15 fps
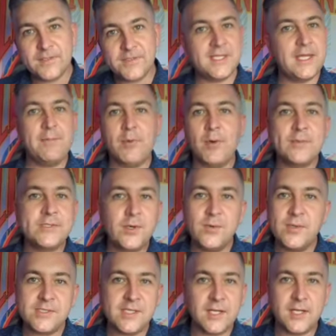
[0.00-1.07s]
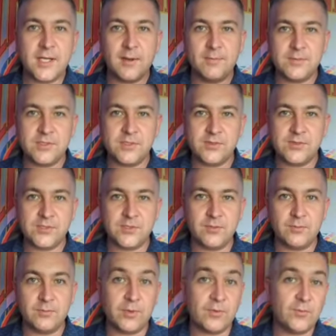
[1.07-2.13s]
See, that moment's always going to come too
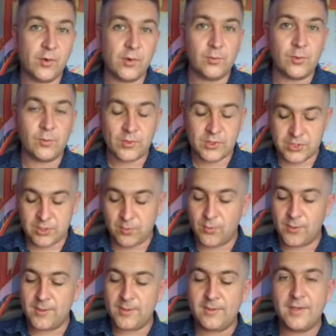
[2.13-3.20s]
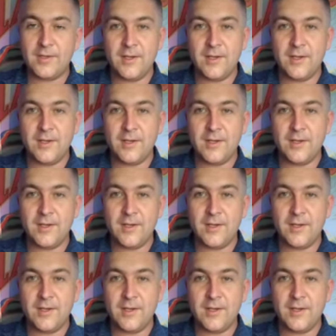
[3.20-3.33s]
soon, before we wish it would."